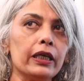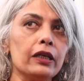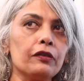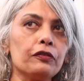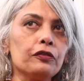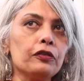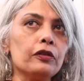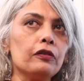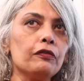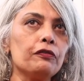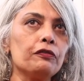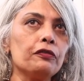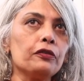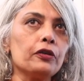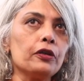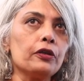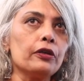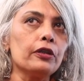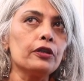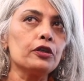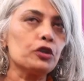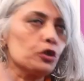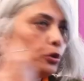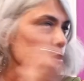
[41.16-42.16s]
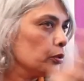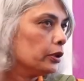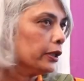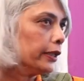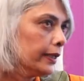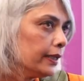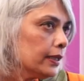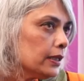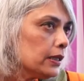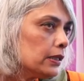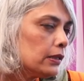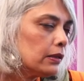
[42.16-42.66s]
grateful for two
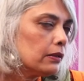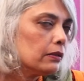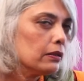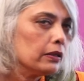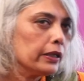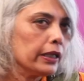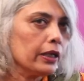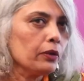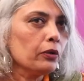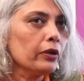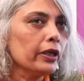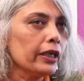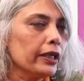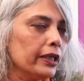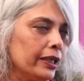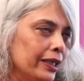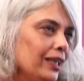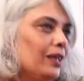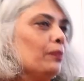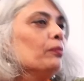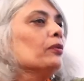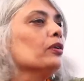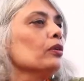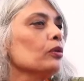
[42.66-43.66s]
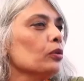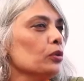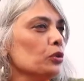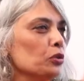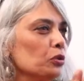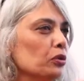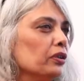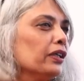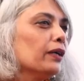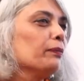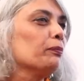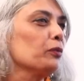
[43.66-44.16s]
things enode team ku
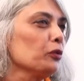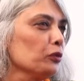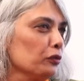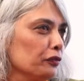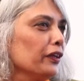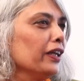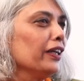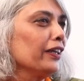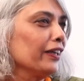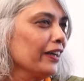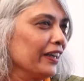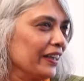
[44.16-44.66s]
konjam da profile